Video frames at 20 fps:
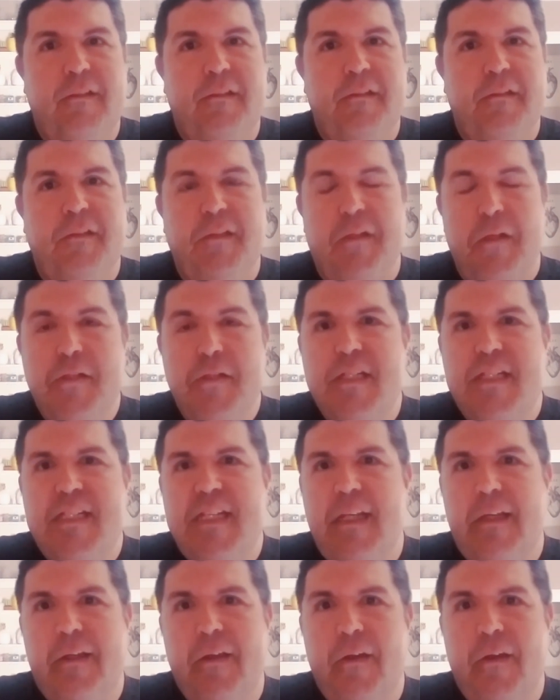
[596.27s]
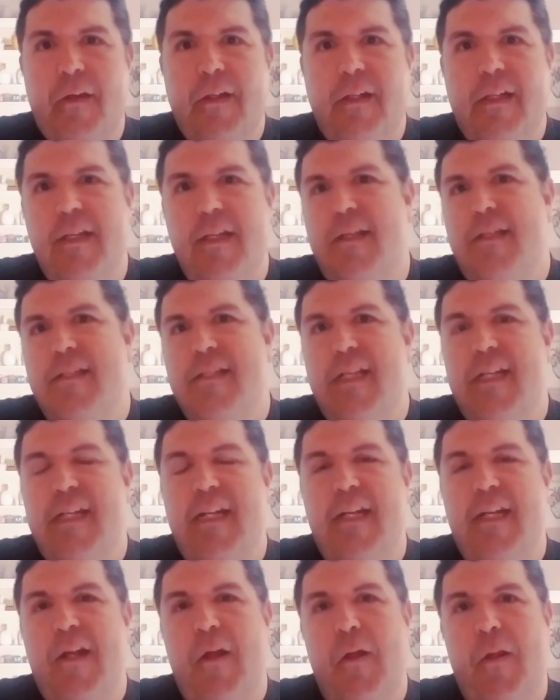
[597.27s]
goods as he could, because he
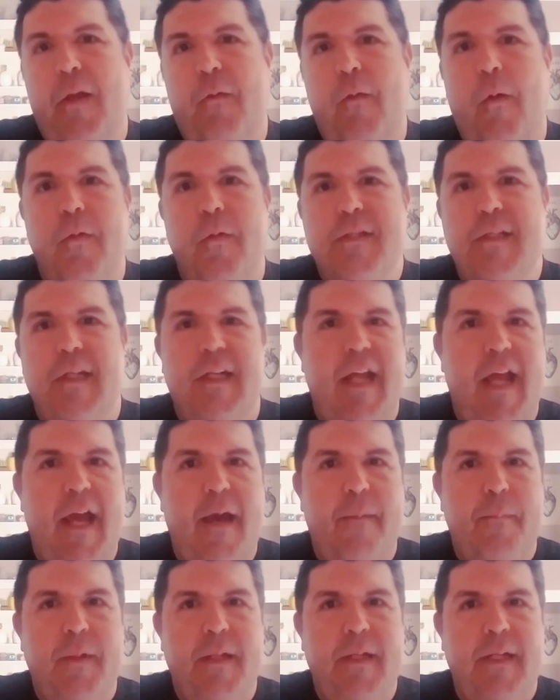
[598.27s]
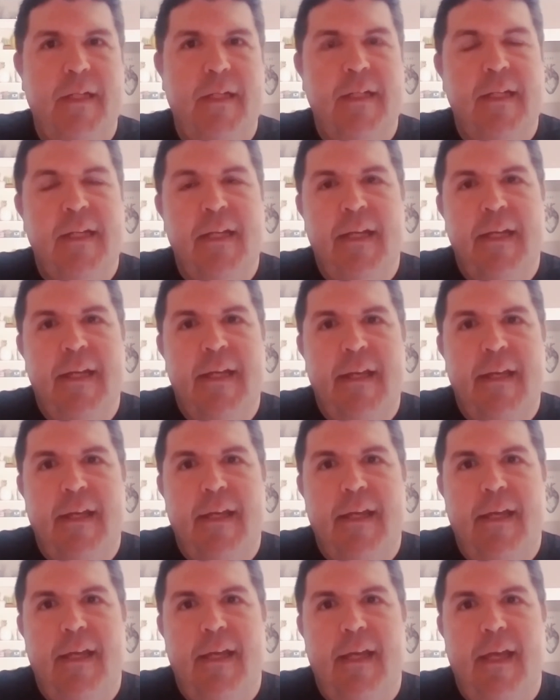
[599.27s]
didn't know what was going to happen.
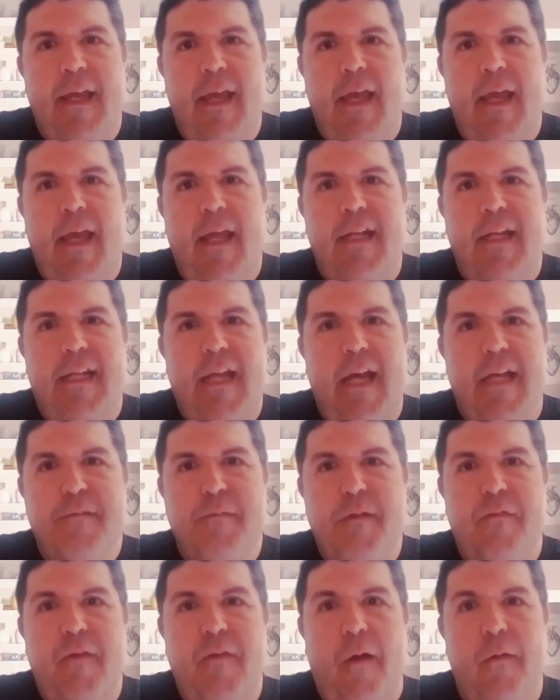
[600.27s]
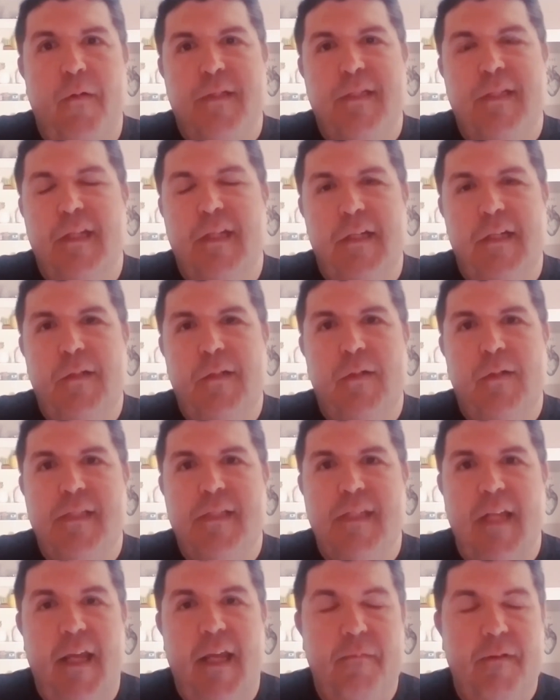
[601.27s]
And he asked me if I was going to do the
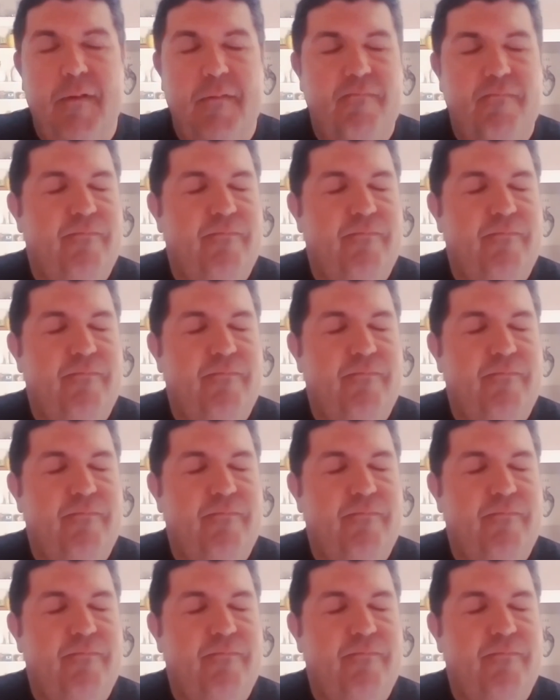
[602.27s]
same, and